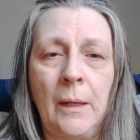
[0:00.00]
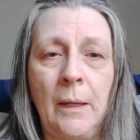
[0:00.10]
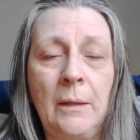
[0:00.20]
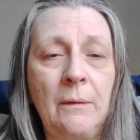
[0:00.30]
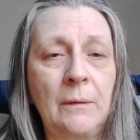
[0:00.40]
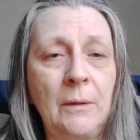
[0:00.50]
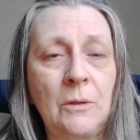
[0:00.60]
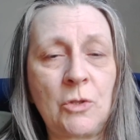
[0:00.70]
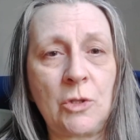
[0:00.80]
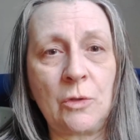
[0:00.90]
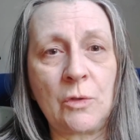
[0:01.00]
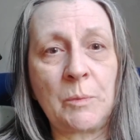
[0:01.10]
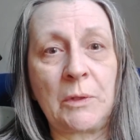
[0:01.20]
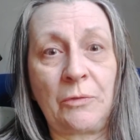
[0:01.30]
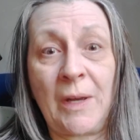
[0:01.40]
Anything you choose,
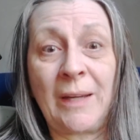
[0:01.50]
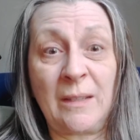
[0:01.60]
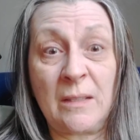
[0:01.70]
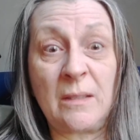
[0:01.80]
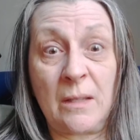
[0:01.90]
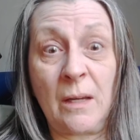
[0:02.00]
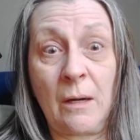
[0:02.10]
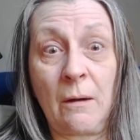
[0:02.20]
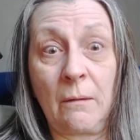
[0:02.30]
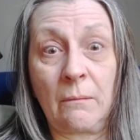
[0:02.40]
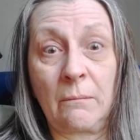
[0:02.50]
but the fact is, it's there.